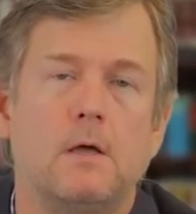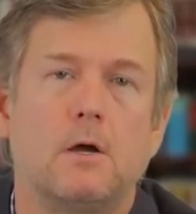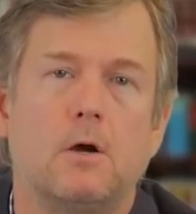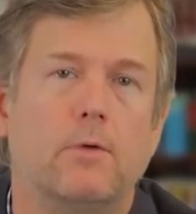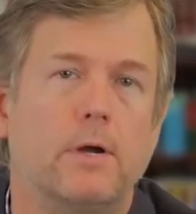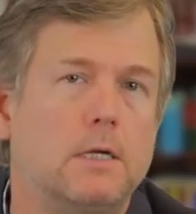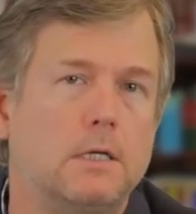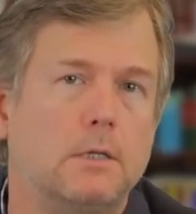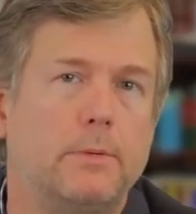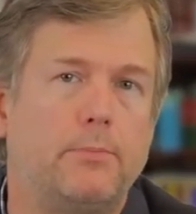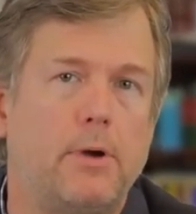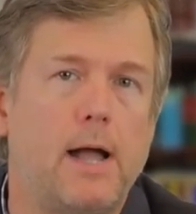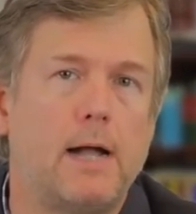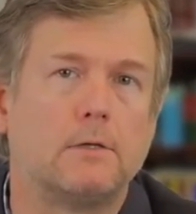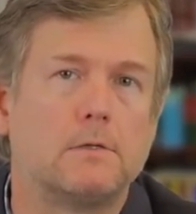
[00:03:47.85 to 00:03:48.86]
Curriculum and
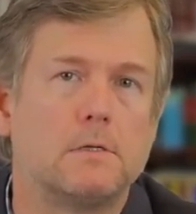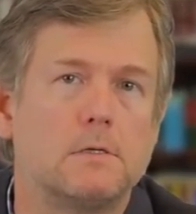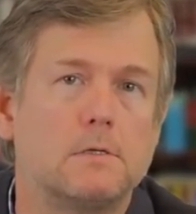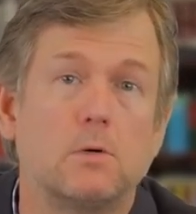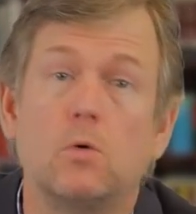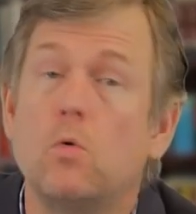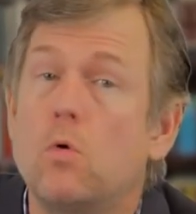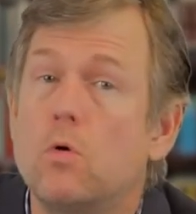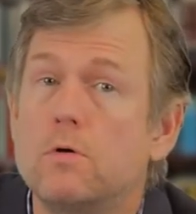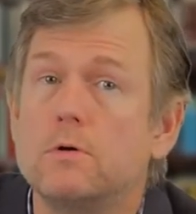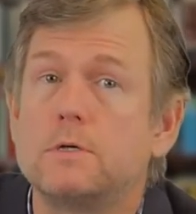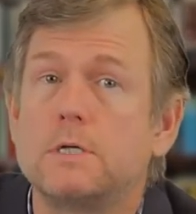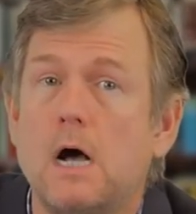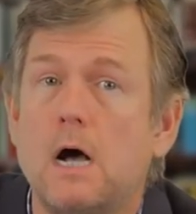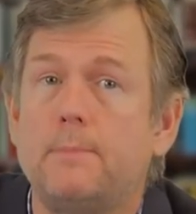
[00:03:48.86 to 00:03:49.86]
practices are
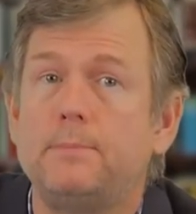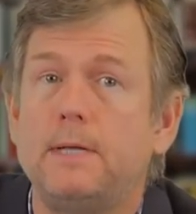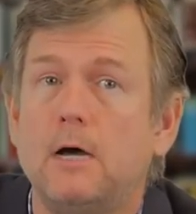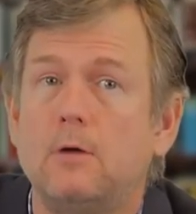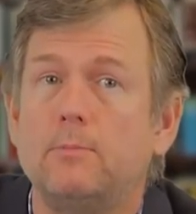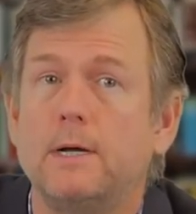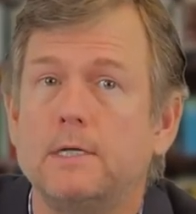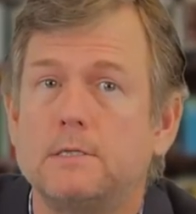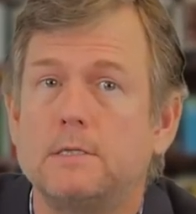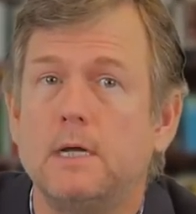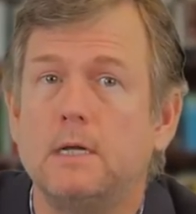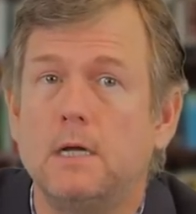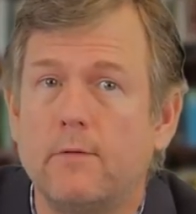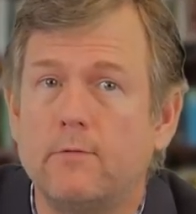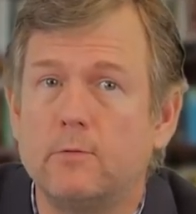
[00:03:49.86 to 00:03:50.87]
ordered top-down by
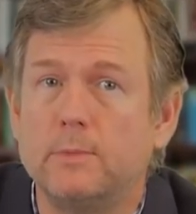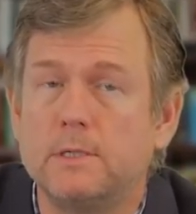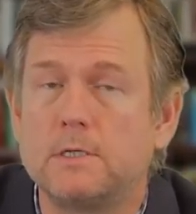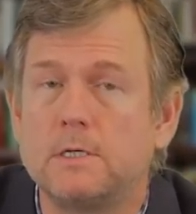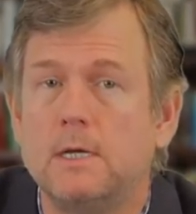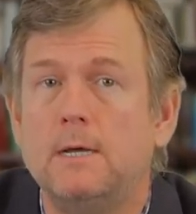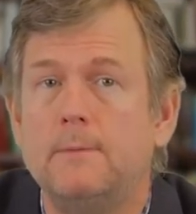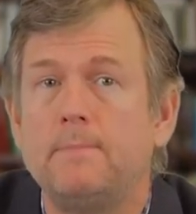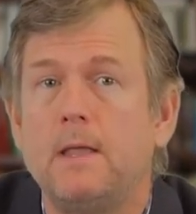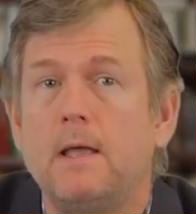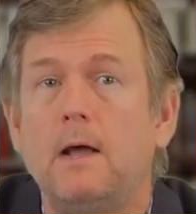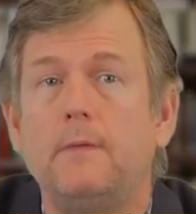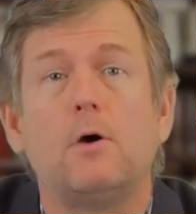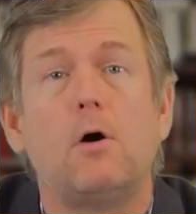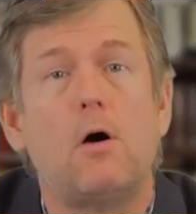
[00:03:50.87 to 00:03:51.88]
state governments,
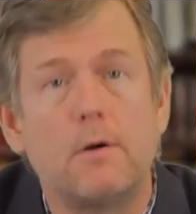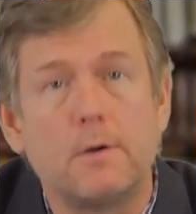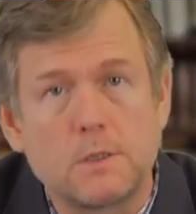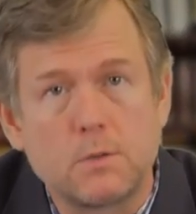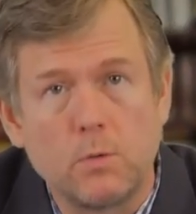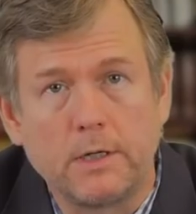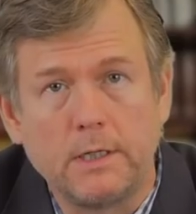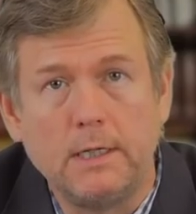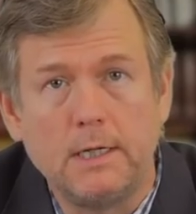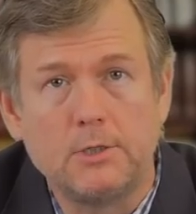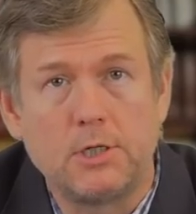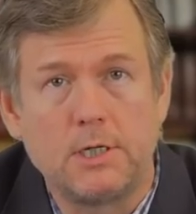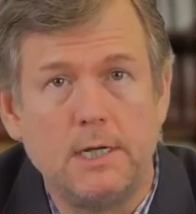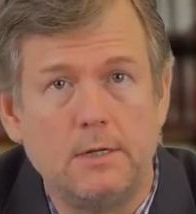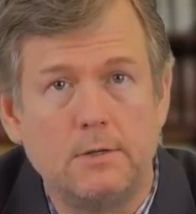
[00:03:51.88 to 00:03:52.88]
and the hardest-working
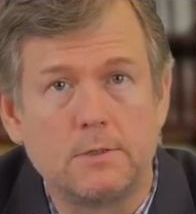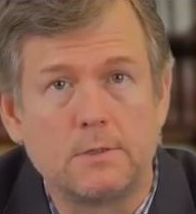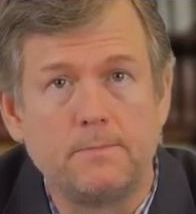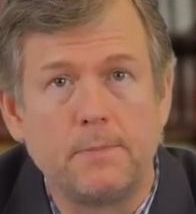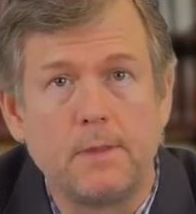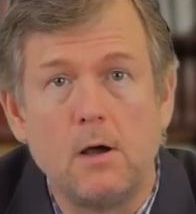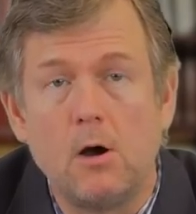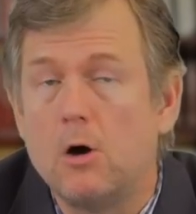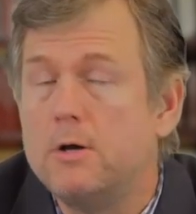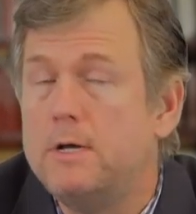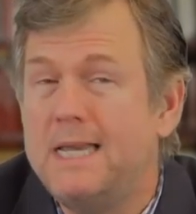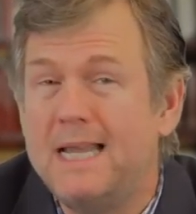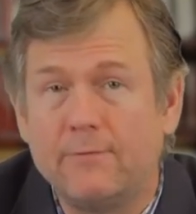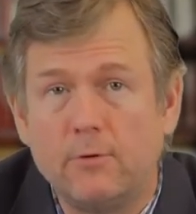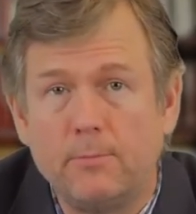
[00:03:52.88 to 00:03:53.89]
educators are
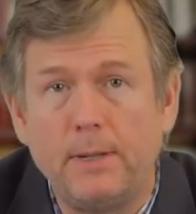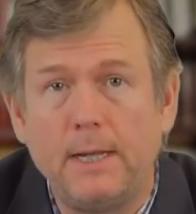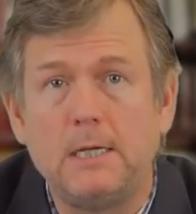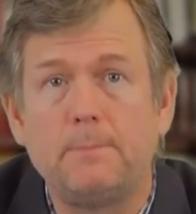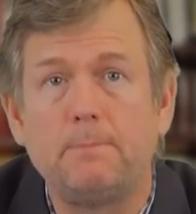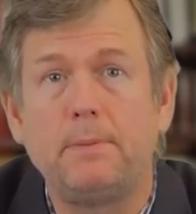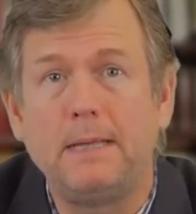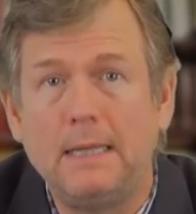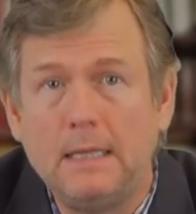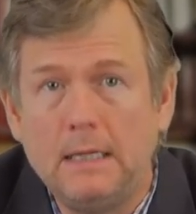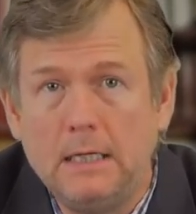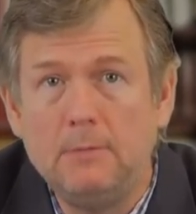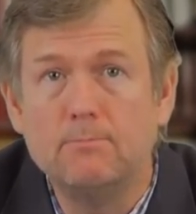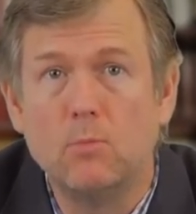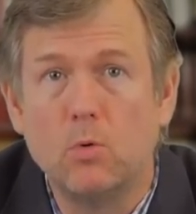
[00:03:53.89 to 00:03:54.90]
never paid a
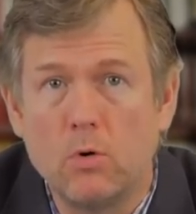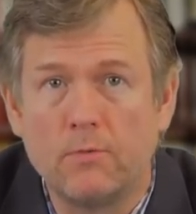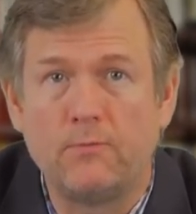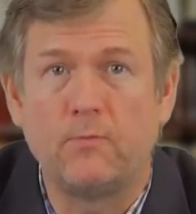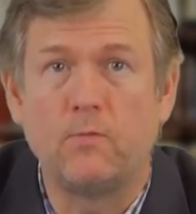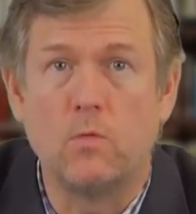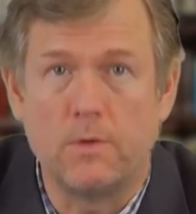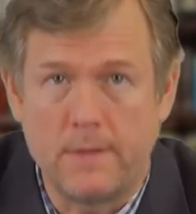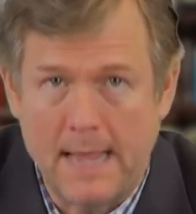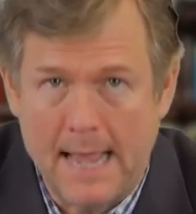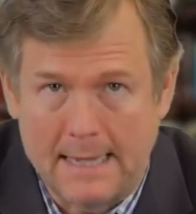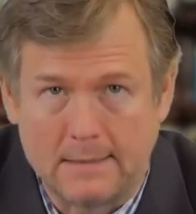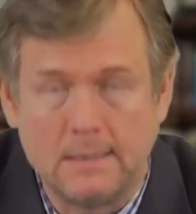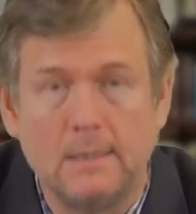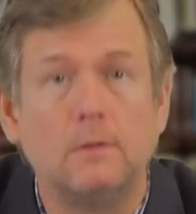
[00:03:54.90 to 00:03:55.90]
penny more for
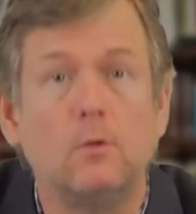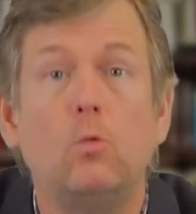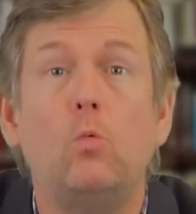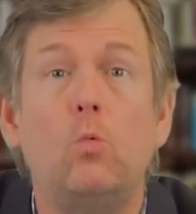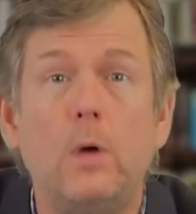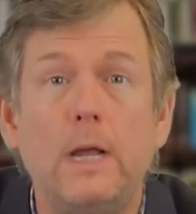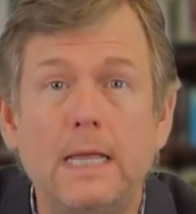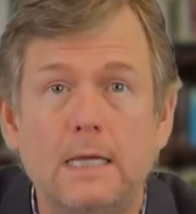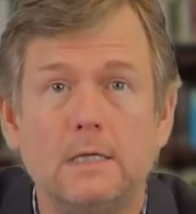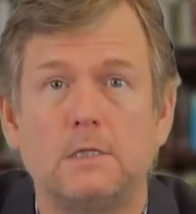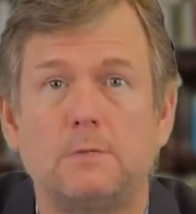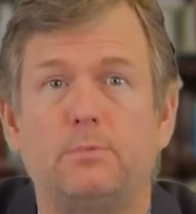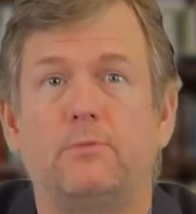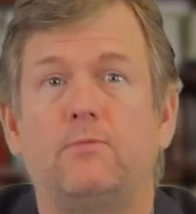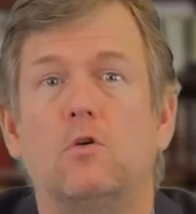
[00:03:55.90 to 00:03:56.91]
that. The
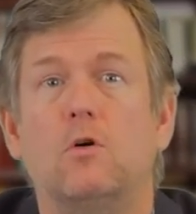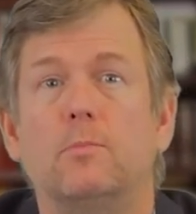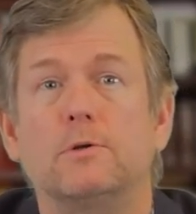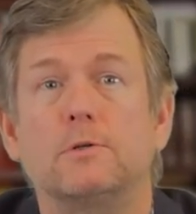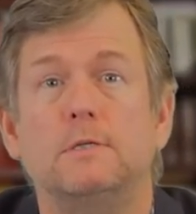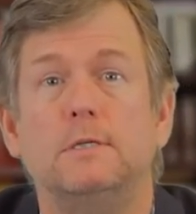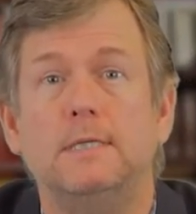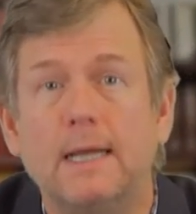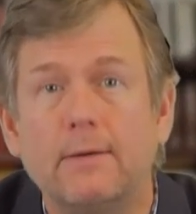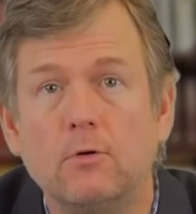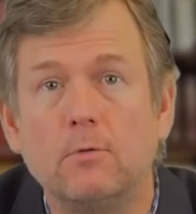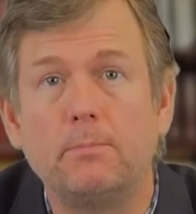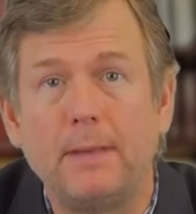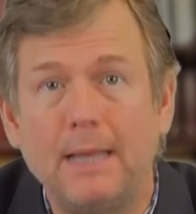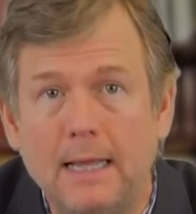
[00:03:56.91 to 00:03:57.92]
weakest performers
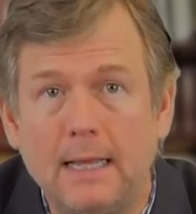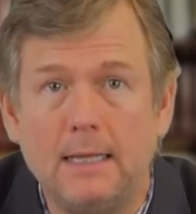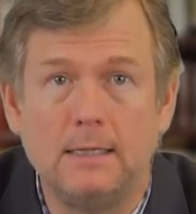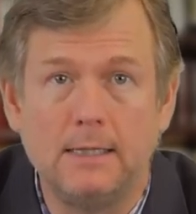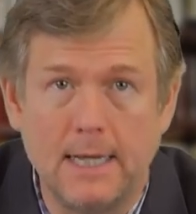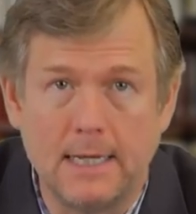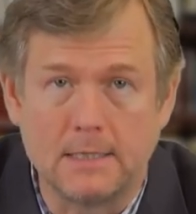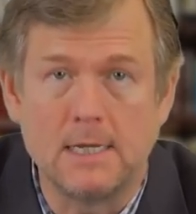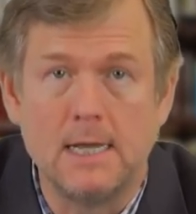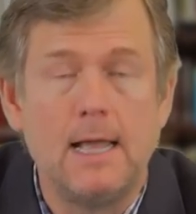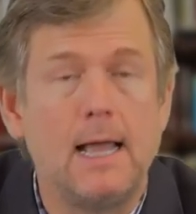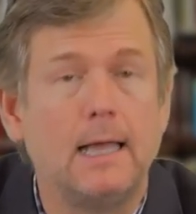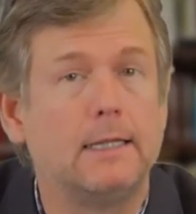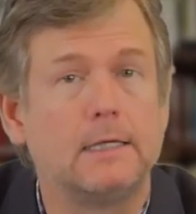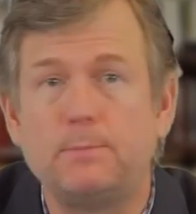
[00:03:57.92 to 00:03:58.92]
never paid less.
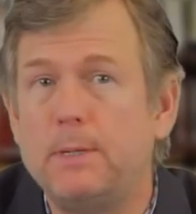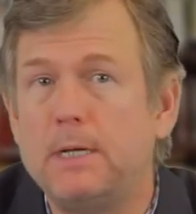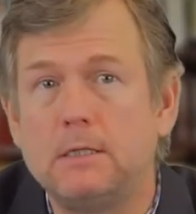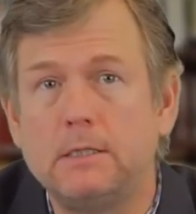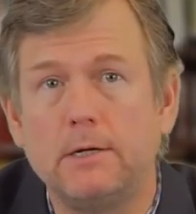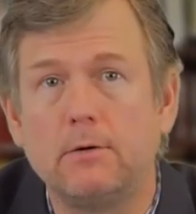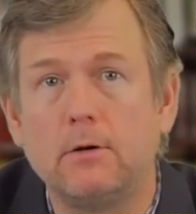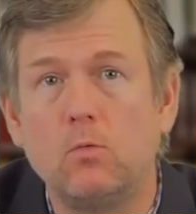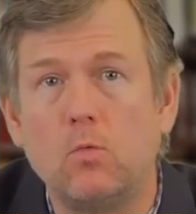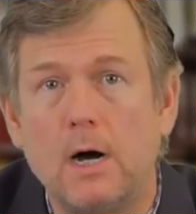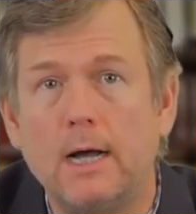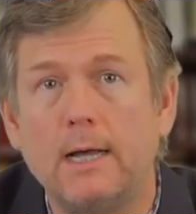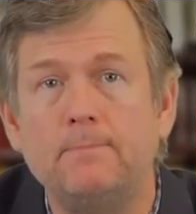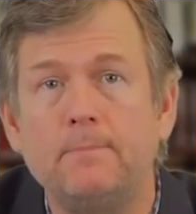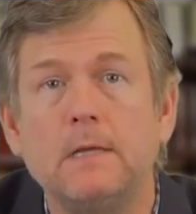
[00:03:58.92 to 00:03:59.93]
And let's be clear on
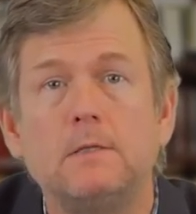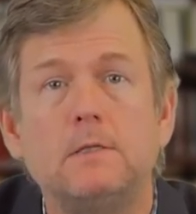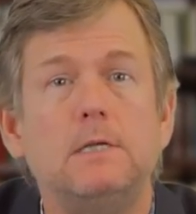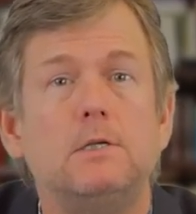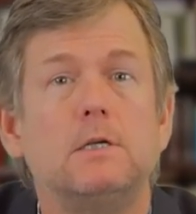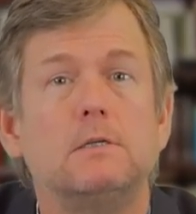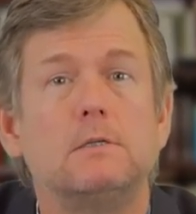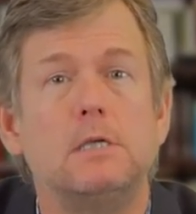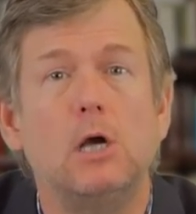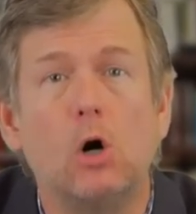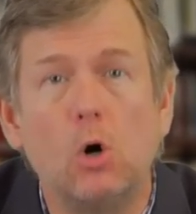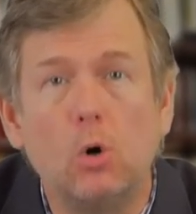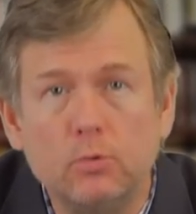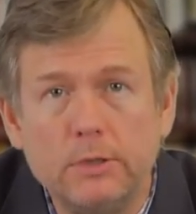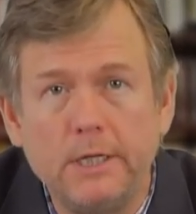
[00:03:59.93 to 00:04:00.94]
why teaching is the
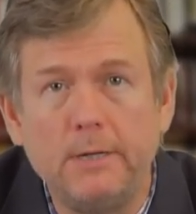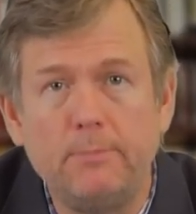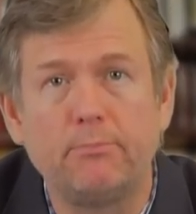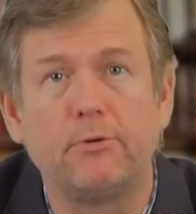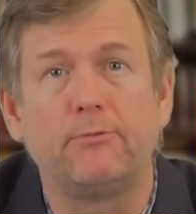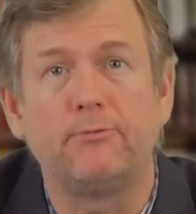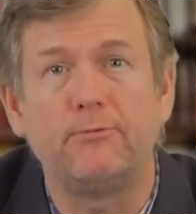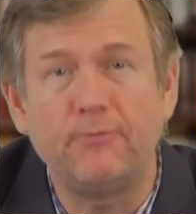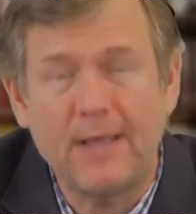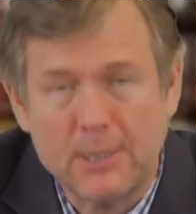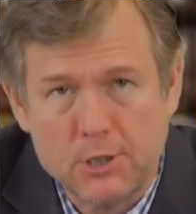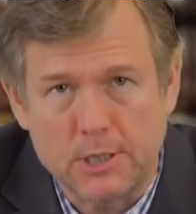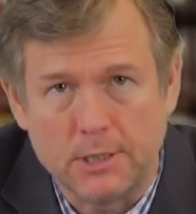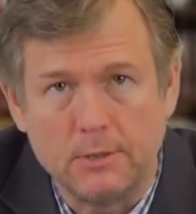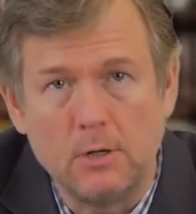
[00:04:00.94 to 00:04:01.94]
only
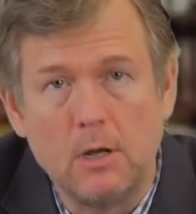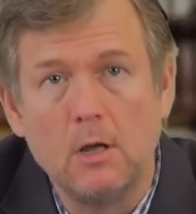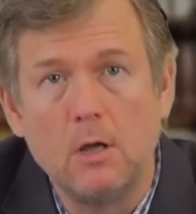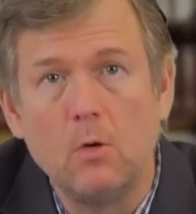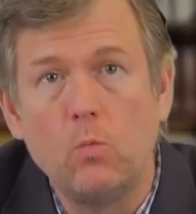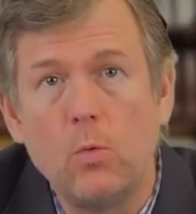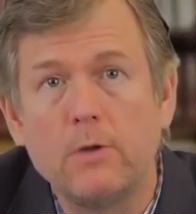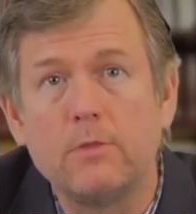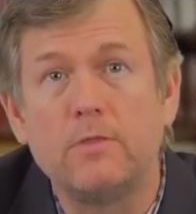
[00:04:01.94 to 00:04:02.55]
profession where